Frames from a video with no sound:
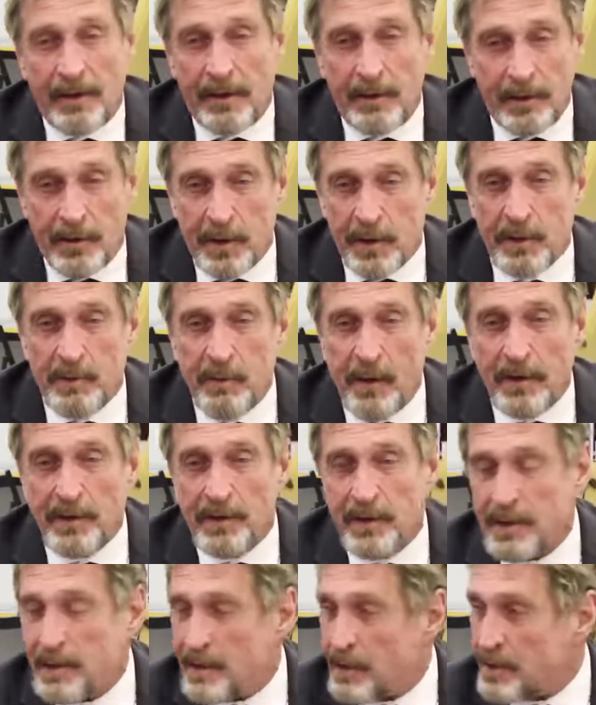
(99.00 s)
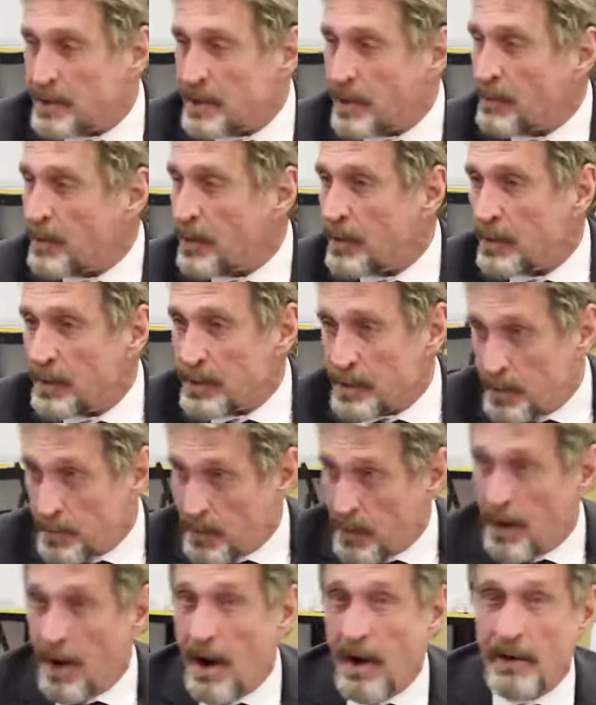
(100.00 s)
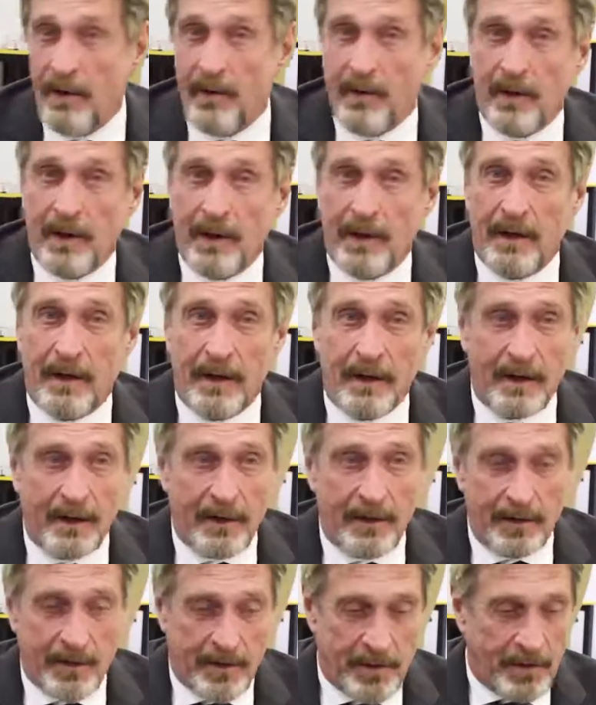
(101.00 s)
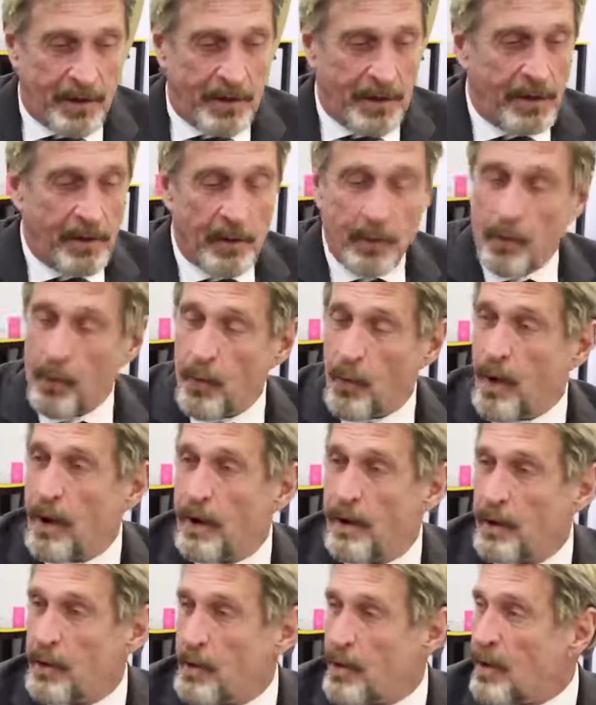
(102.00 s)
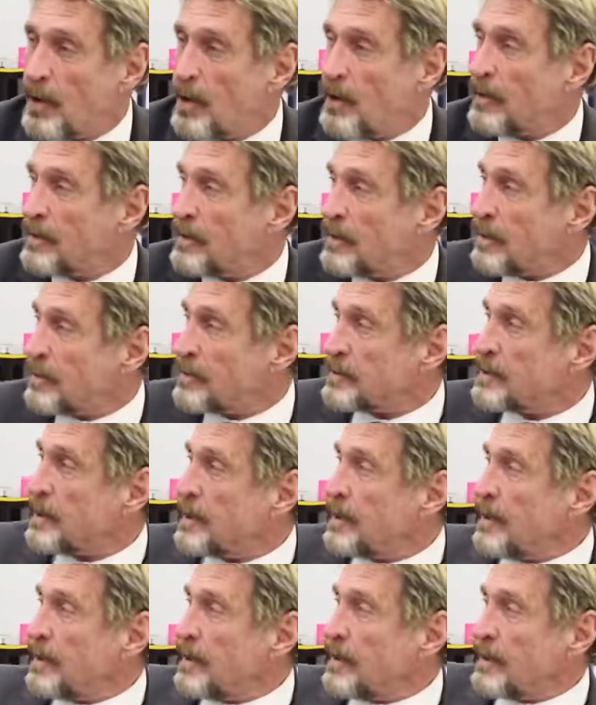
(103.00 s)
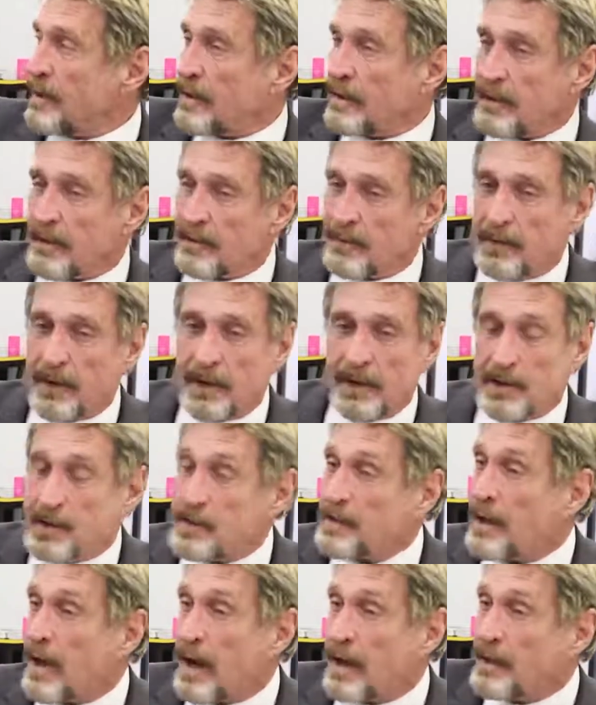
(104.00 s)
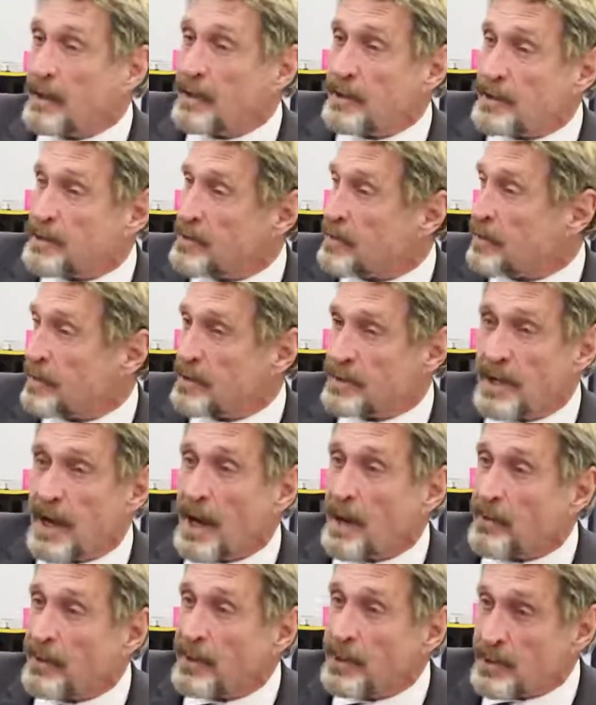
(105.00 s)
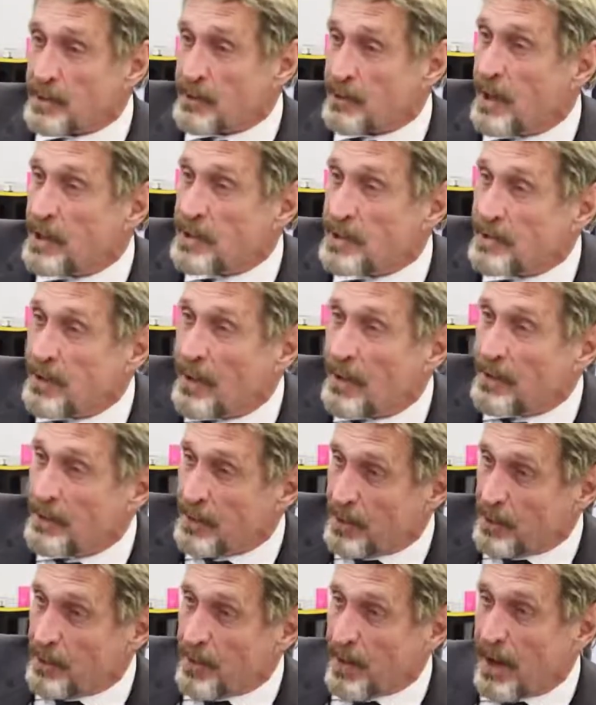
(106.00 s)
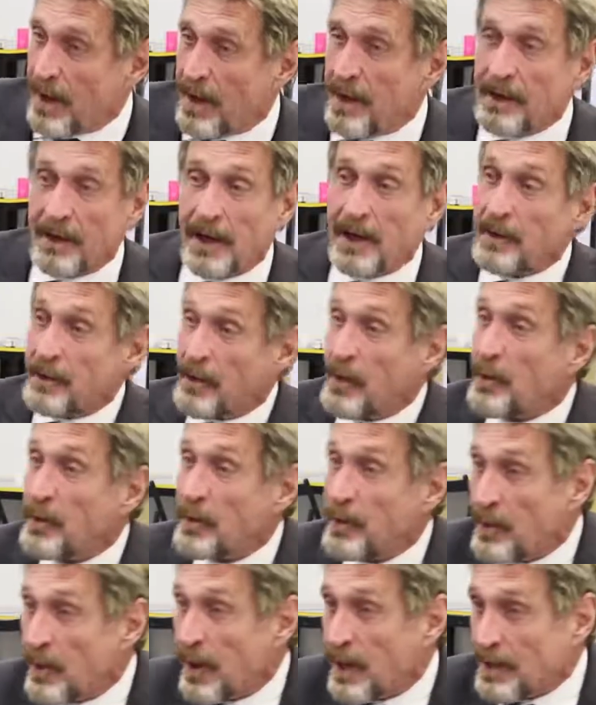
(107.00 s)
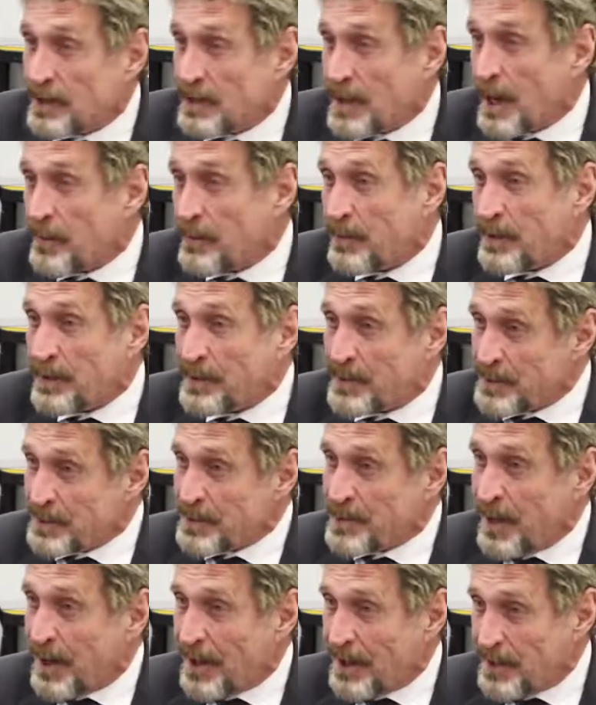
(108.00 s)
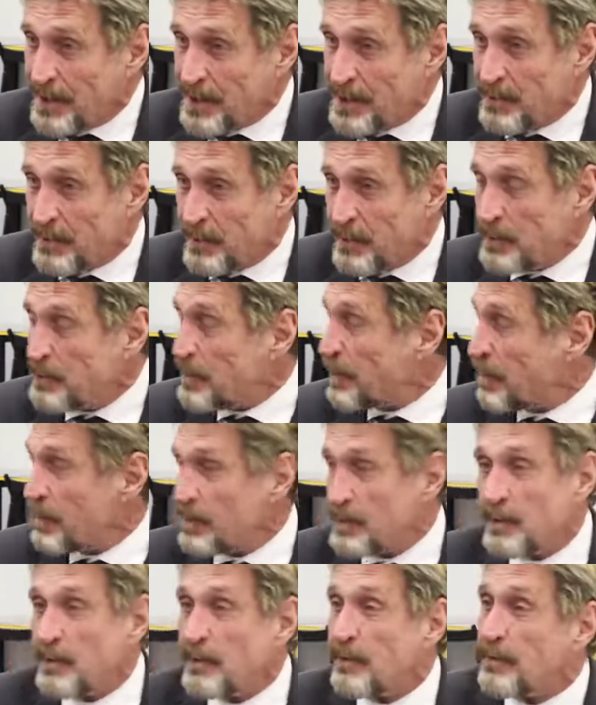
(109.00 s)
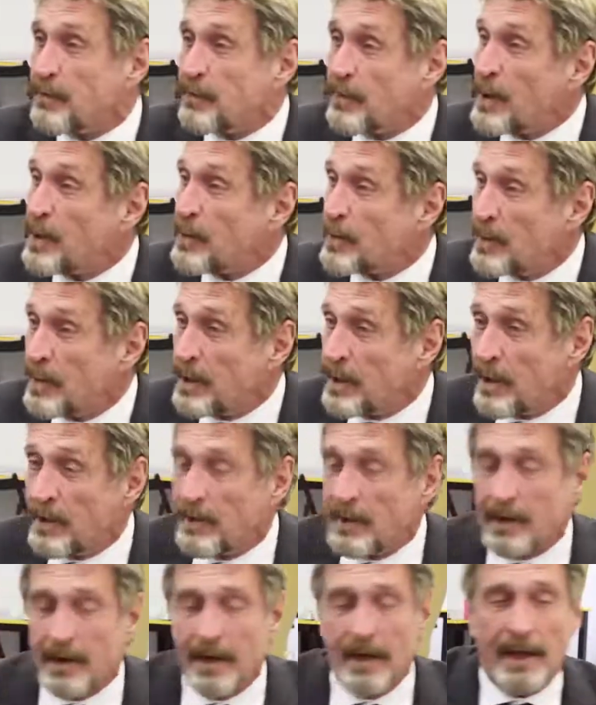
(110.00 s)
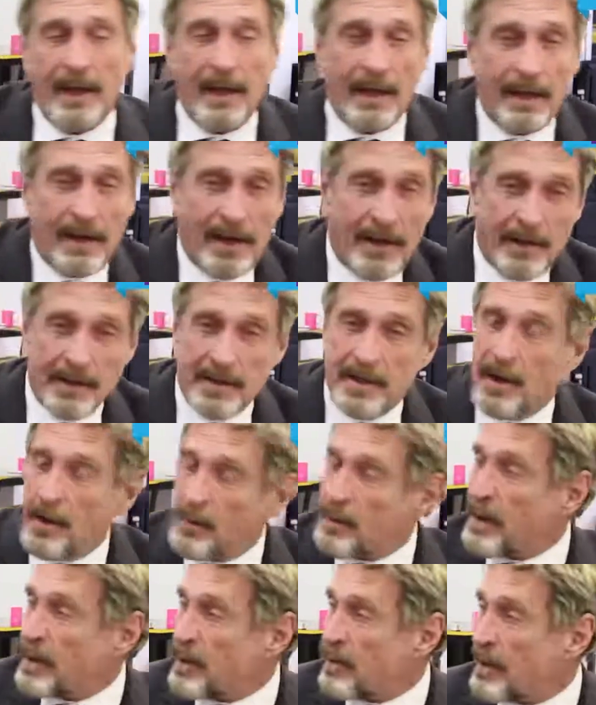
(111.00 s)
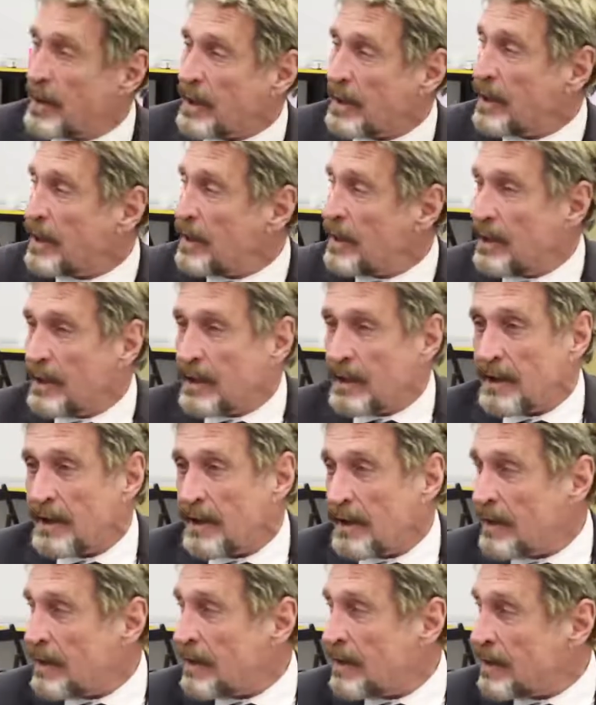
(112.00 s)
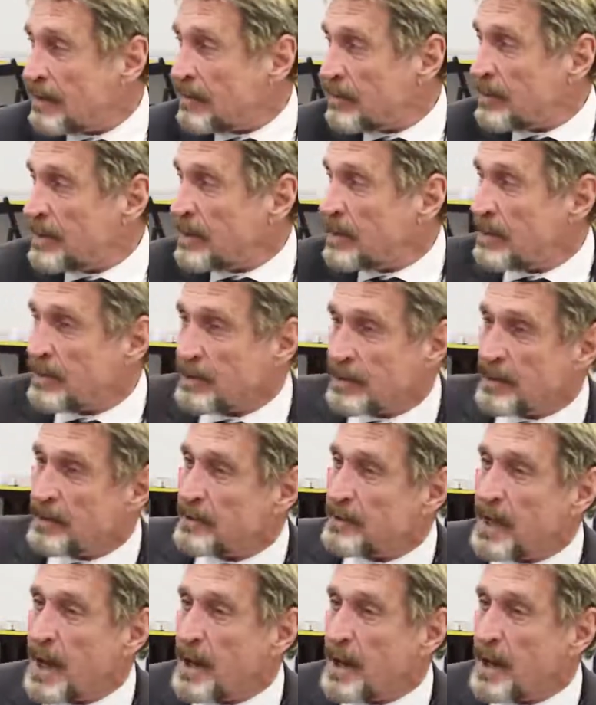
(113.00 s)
you just mentioned to someone that you were hungry, and they know where you are, and there's a Chinese or a Japanese restaurant nearby, and they know you like Japanese and Chinese food because you frequently go there. And they say, oh, by the way, there's a